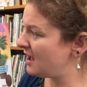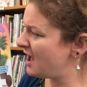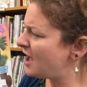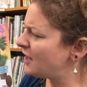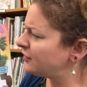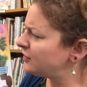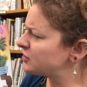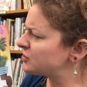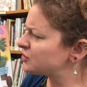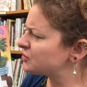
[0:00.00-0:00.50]
The
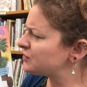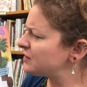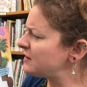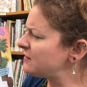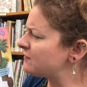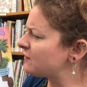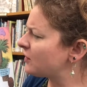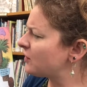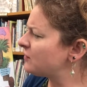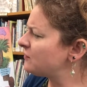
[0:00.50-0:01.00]
tree
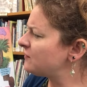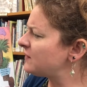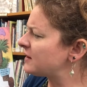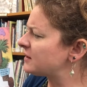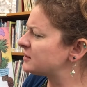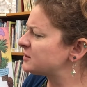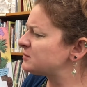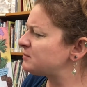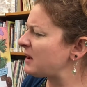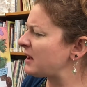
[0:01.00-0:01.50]
fern
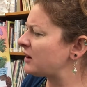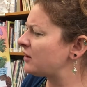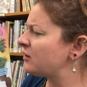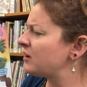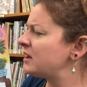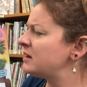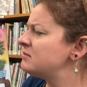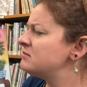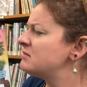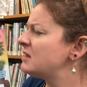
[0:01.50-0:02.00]
fares better
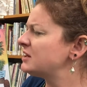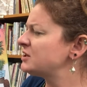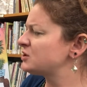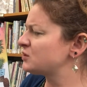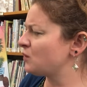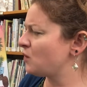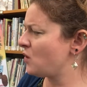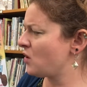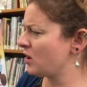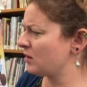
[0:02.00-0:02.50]
in much
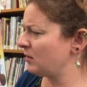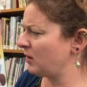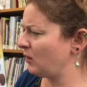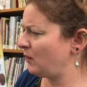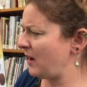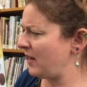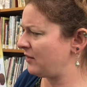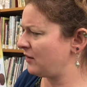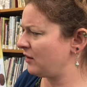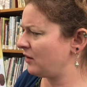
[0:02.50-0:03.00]
warmer
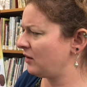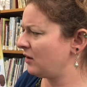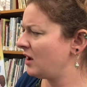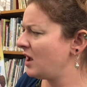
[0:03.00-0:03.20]
weather.